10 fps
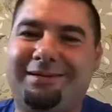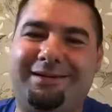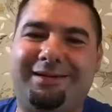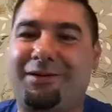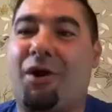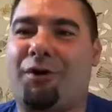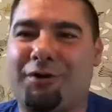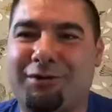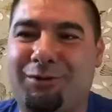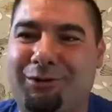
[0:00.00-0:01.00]
an
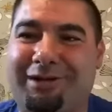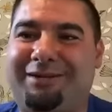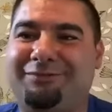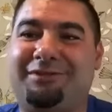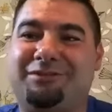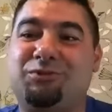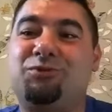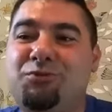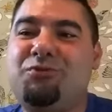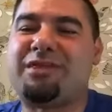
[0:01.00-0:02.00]
article of it
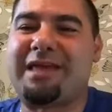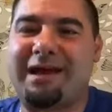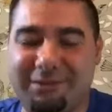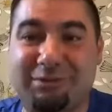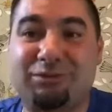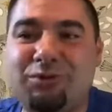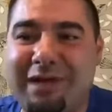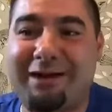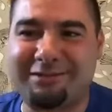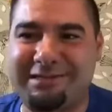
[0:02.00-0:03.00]
was
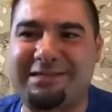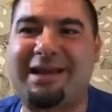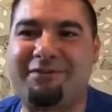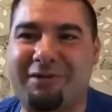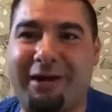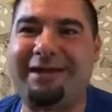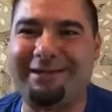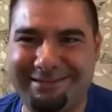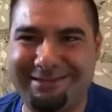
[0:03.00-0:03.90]
2007, right?